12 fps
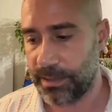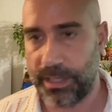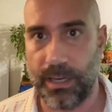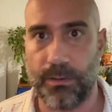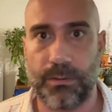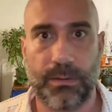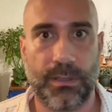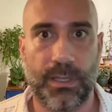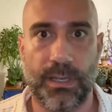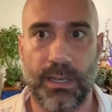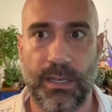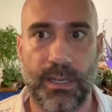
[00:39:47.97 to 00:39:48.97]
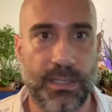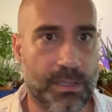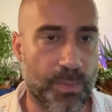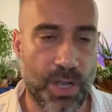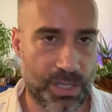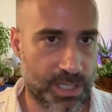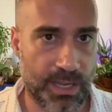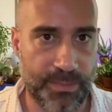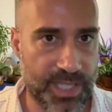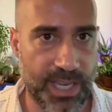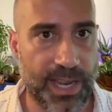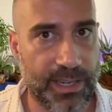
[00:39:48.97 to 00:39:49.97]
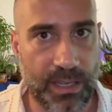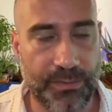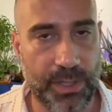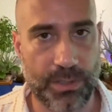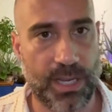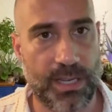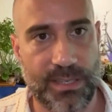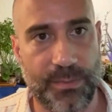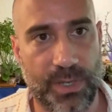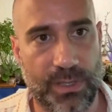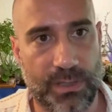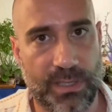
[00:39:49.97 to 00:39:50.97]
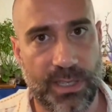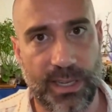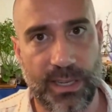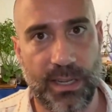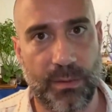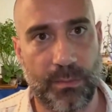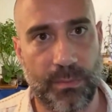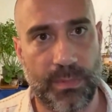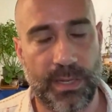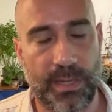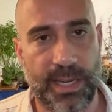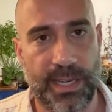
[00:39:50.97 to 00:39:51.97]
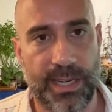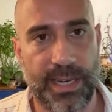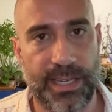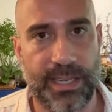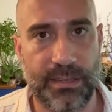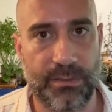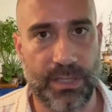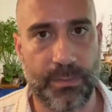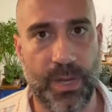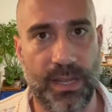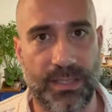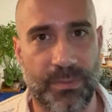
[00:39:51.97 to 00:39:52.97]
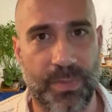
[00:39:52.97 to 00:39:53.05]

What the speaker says: a small subset of those customers and get a response.